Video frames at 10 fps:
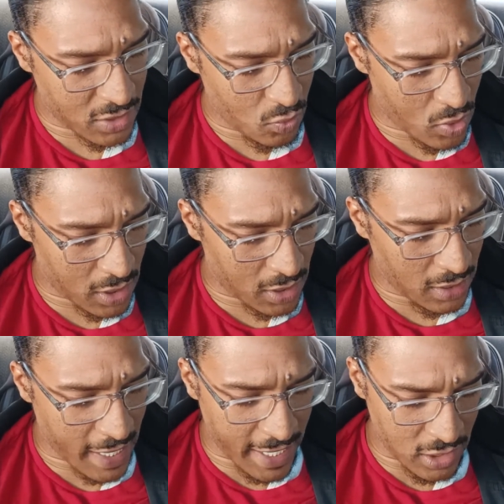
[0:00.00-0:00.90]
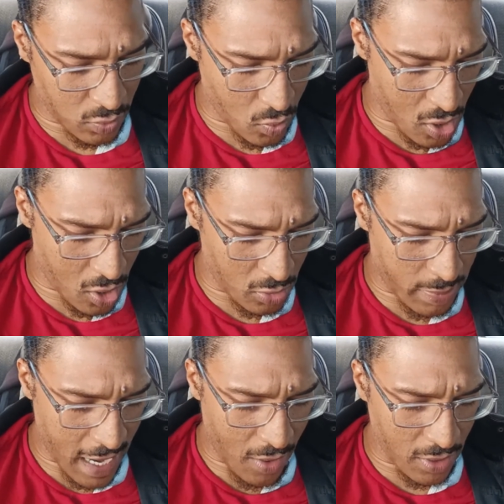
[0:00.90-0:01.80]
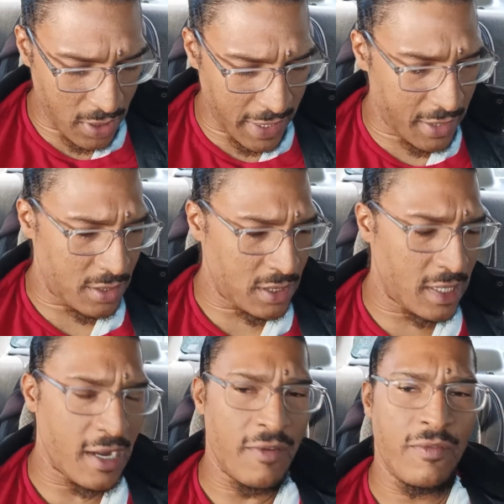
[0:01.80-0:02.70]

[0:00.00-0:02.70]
one of the last world power leaders left.